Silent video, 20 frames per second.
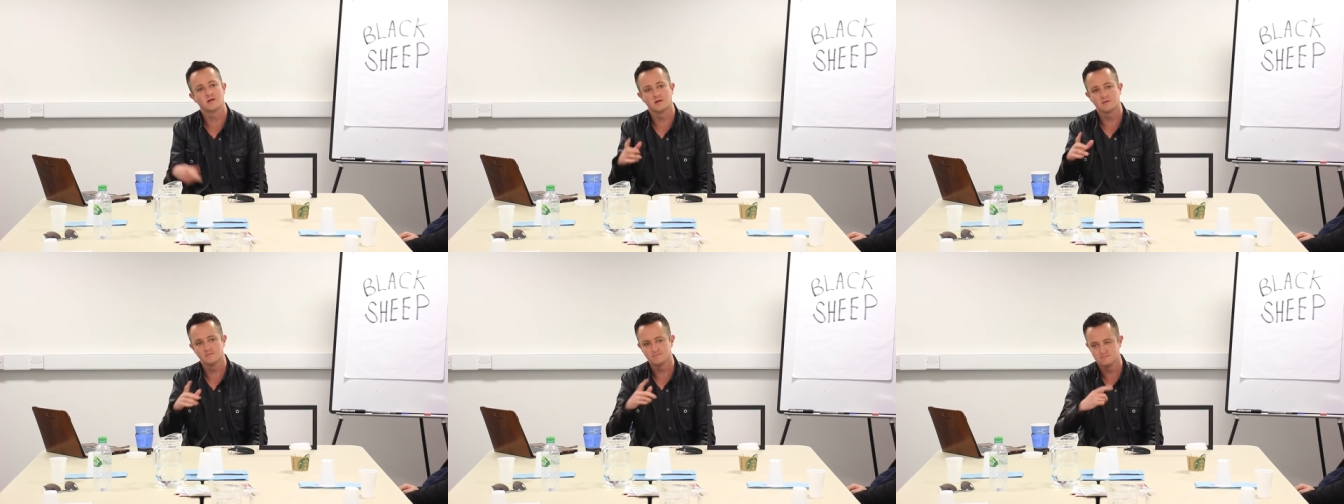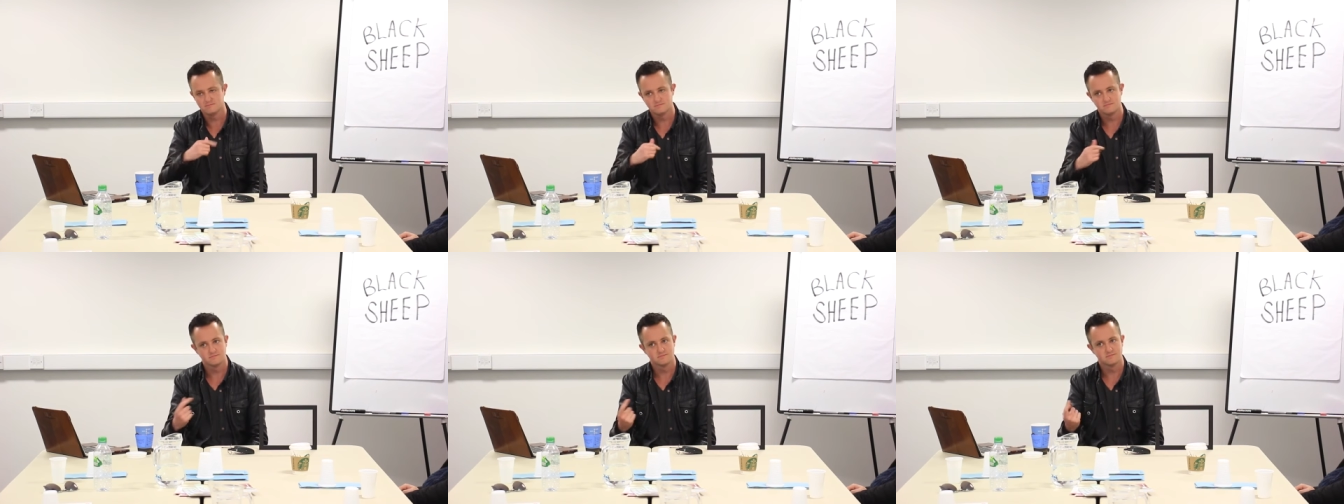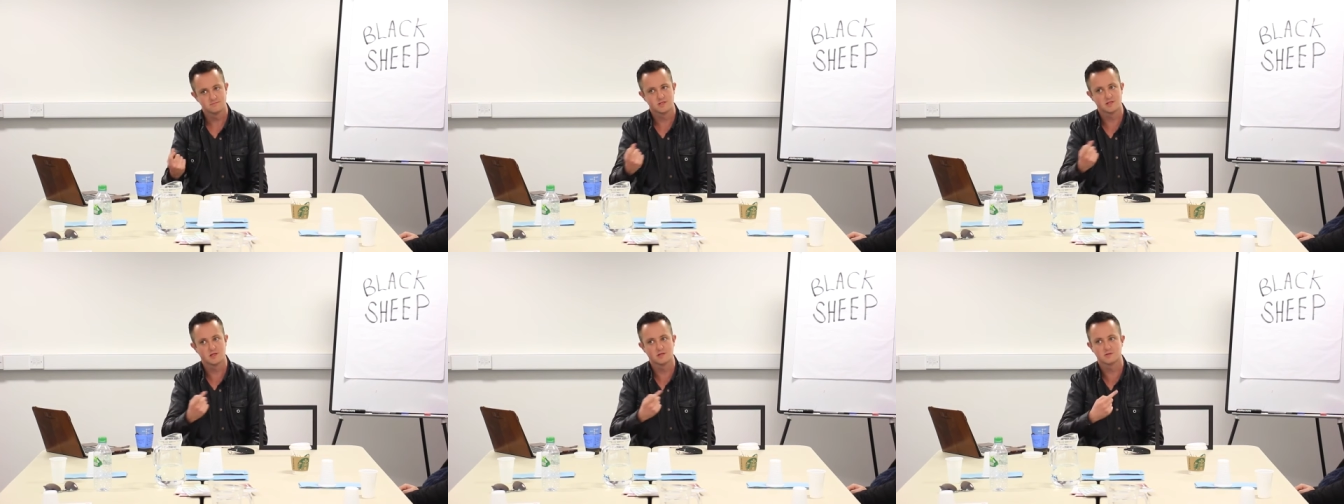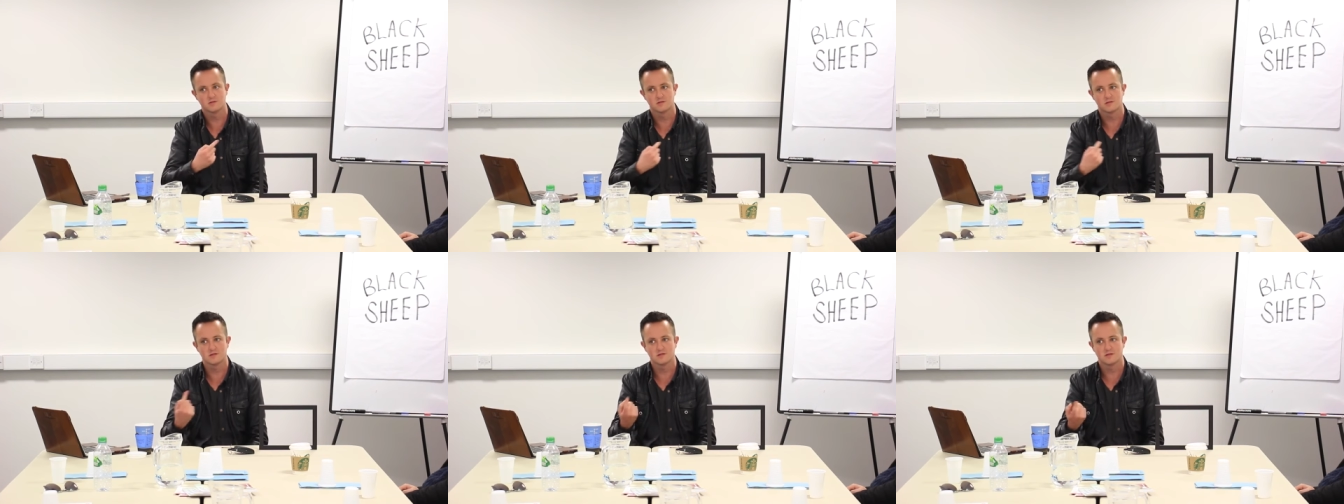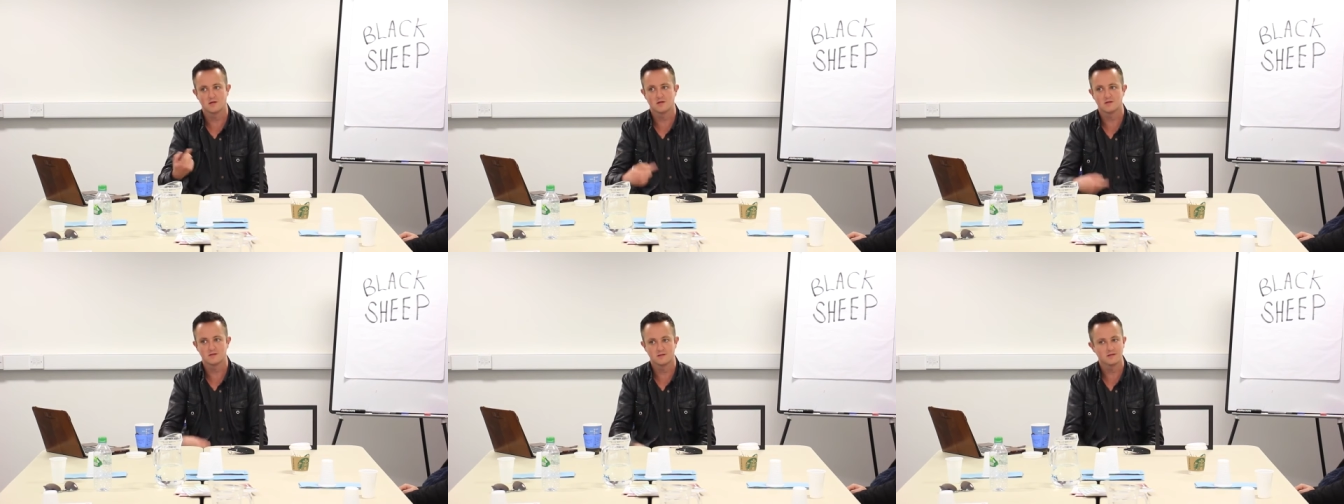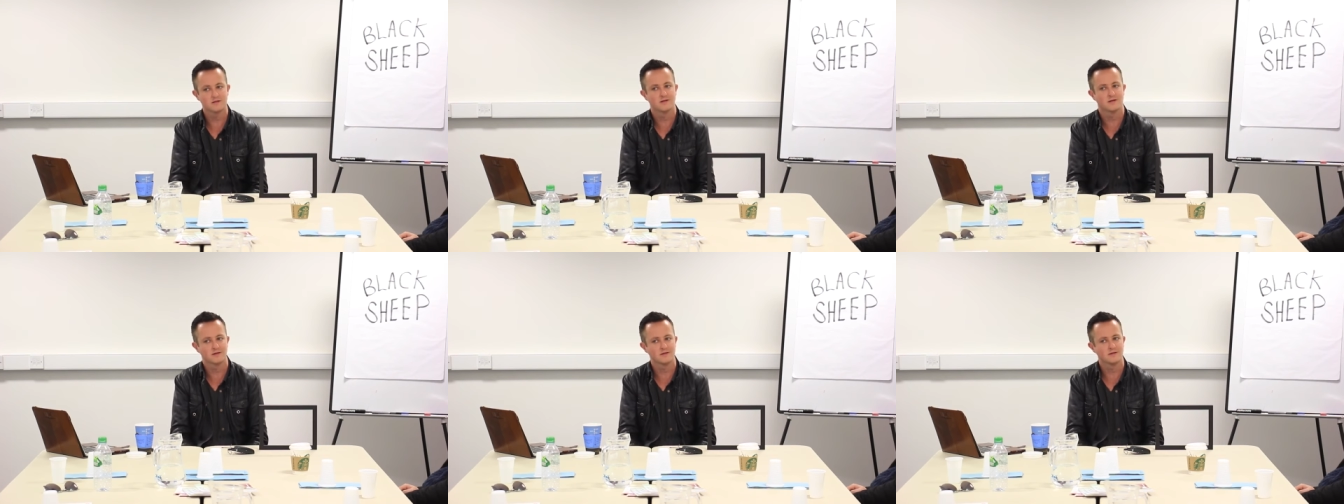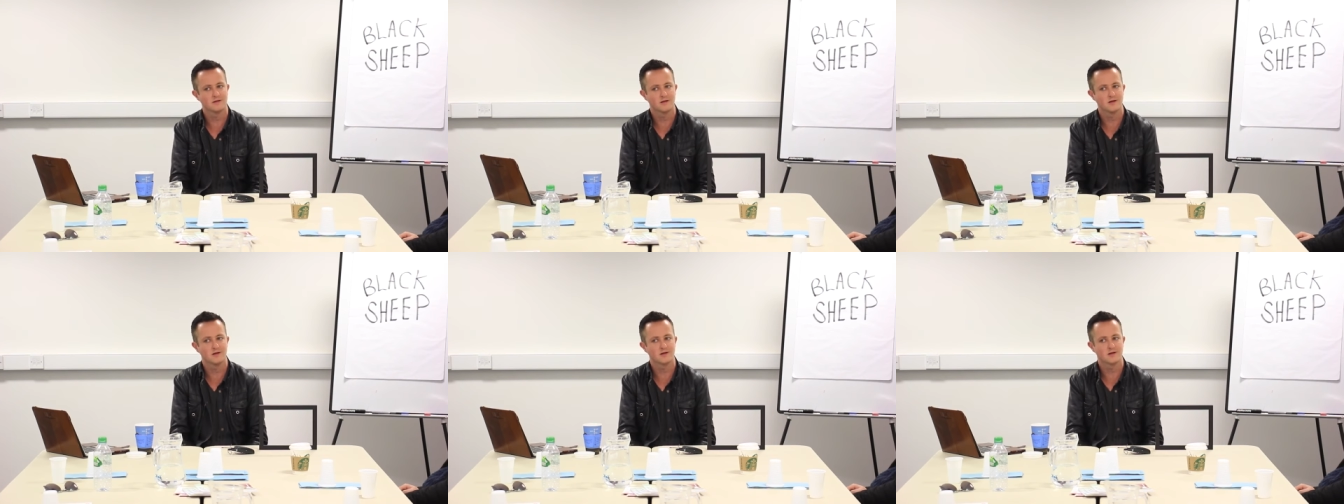you know, secret society, they,
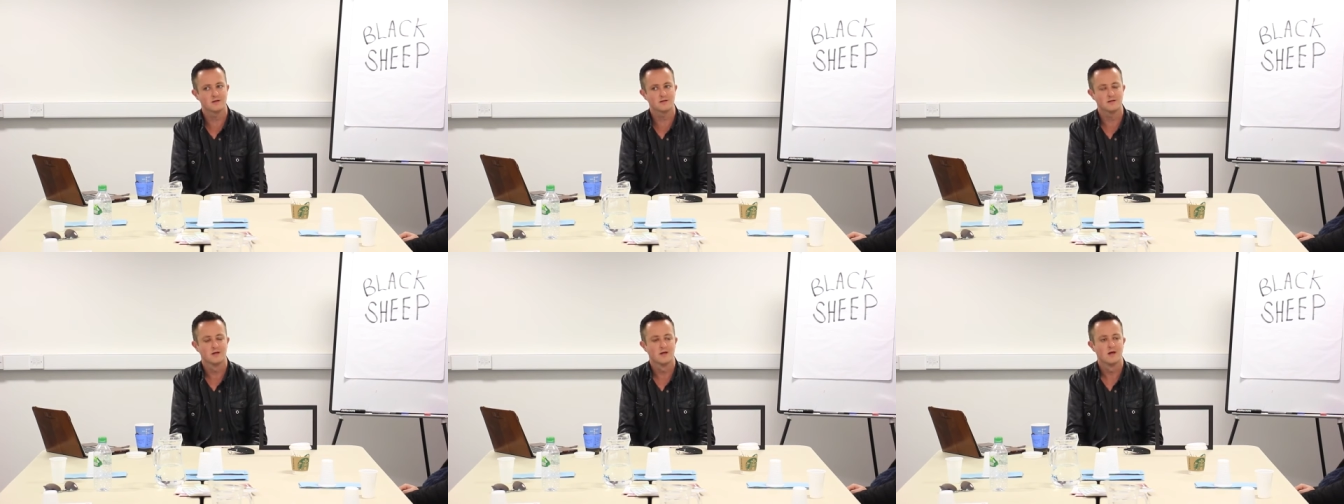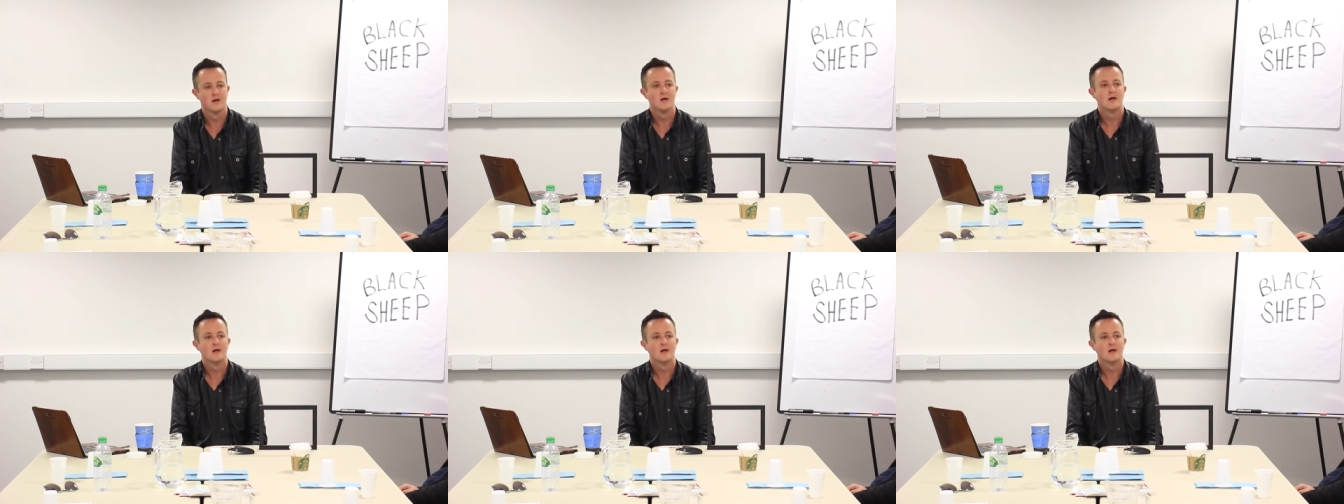they like it.